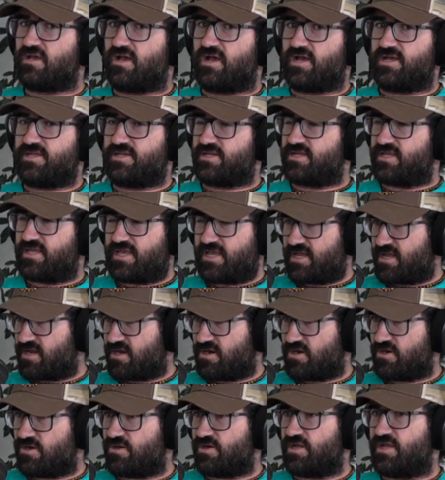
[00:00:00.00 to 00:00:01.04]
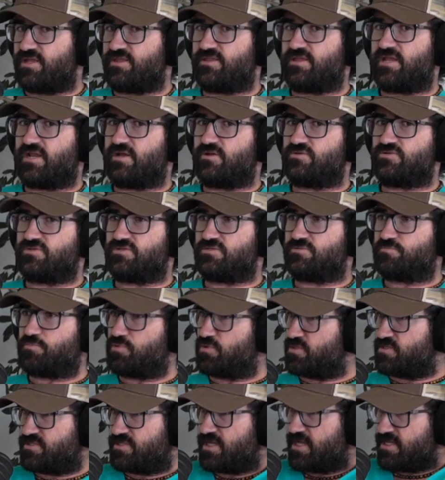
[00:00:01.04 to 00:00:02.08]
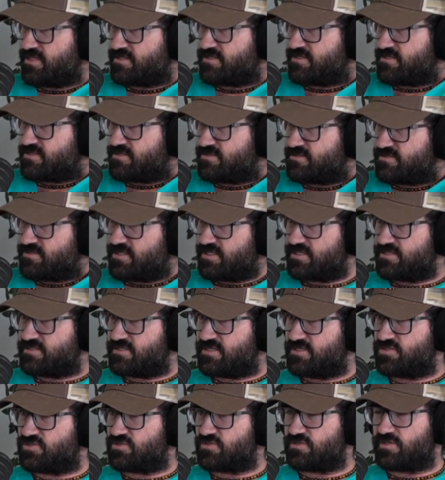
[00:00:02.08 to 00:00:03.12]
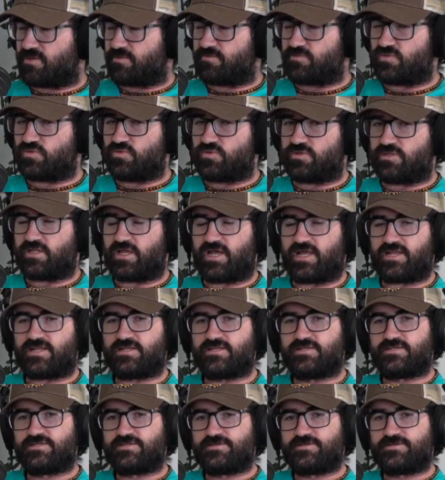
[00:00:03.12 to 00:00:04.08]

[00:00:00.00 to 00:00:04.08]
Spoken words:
I didn't care. And then I would just put a stent because essentially I'm doing that.